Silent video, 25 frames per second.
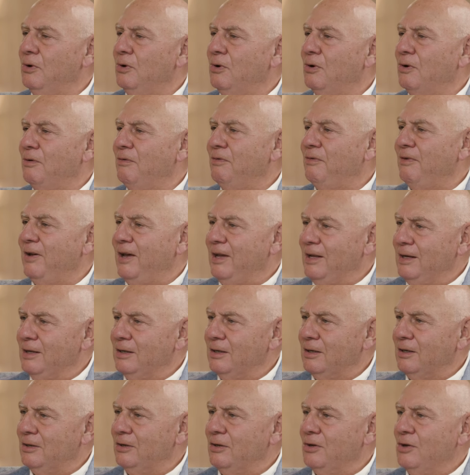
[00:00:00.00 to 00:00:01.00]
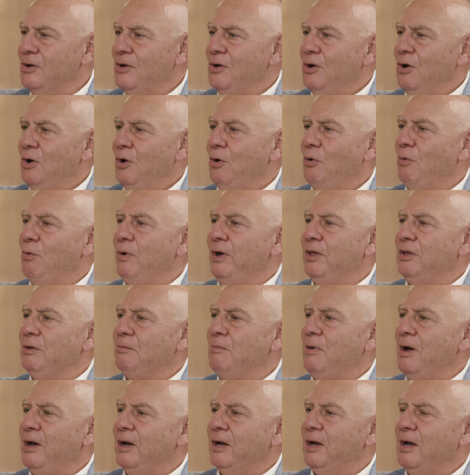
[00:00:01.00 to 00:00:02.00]
or a failure, or whether
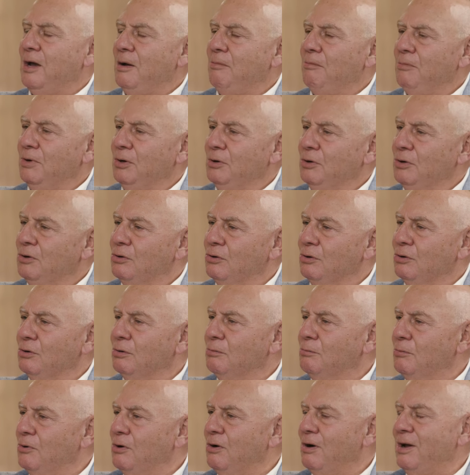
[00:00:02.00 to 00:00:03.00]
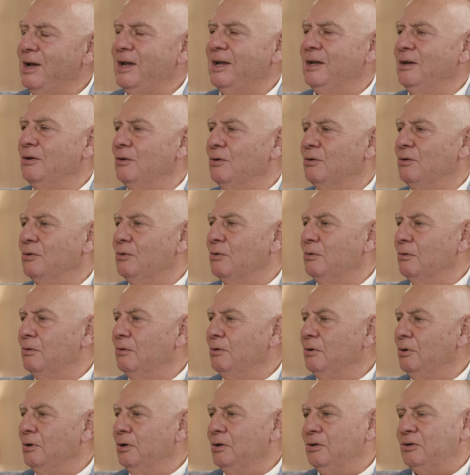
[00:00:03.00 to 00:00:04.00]
my company grew great
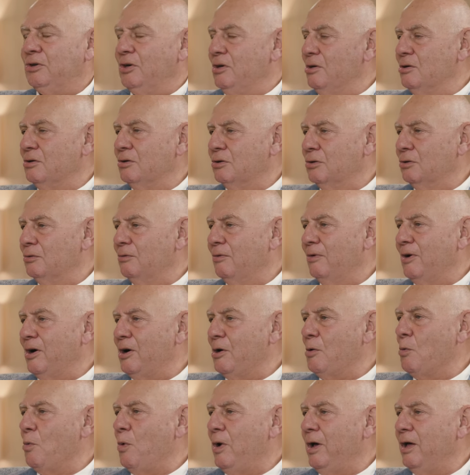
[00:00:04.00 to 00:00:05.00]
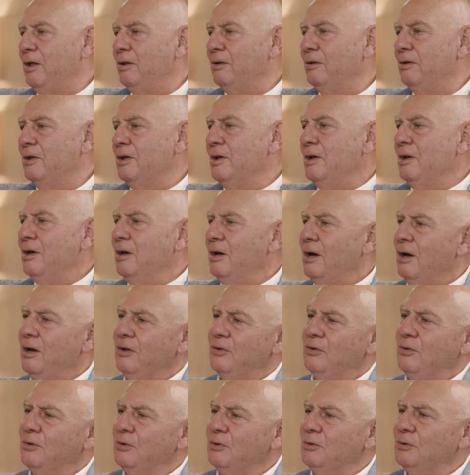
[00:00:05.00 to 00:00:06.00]
or didn't do very well.
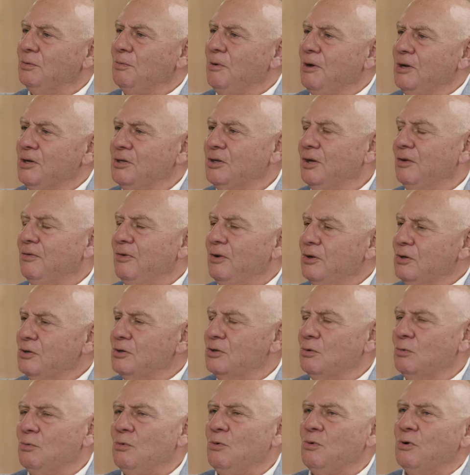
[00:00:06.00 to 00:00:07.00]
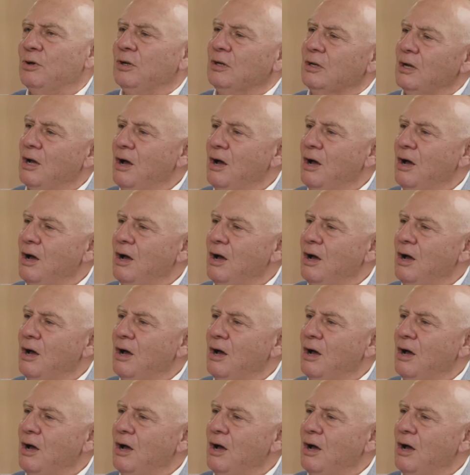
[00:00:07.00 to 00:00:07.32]
I thought to myself, I used to walk in the